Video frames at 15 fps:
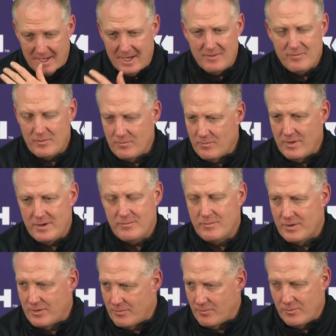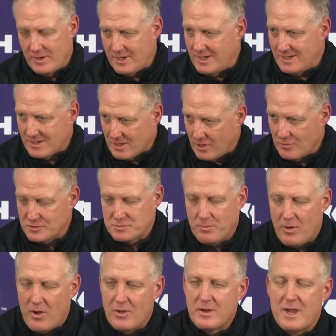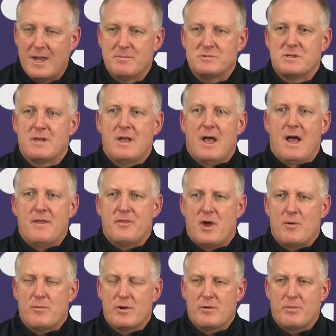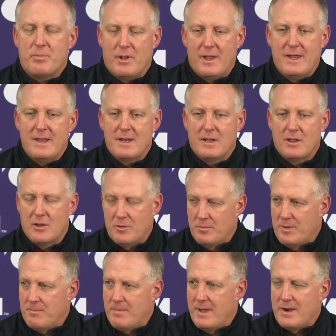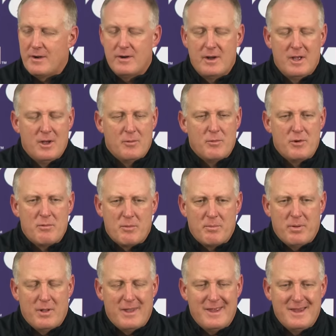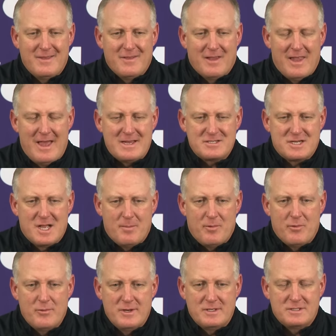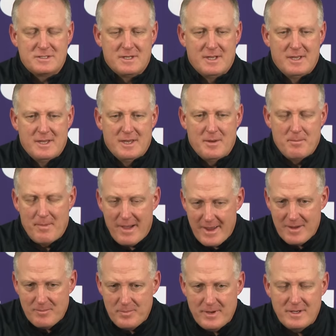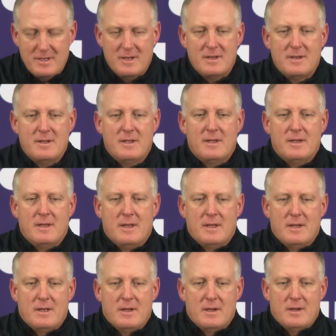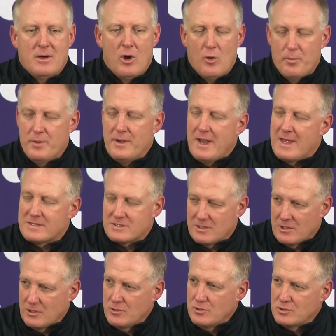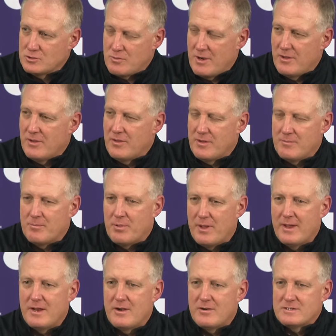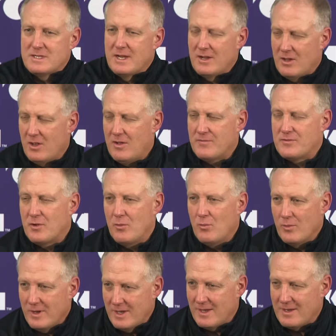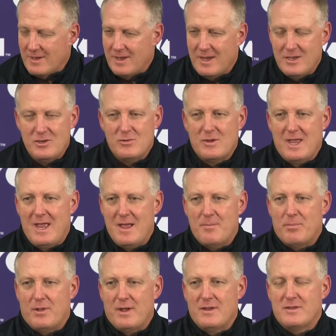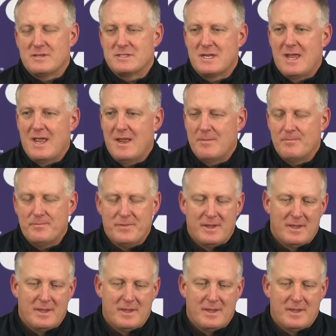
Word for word: even when we were winning close ball games, I thought we were playing a little bit better. We were playing the last couple weeks, in my opinion, hoping not to lose rather than playing our tail off to win. And you can't play this game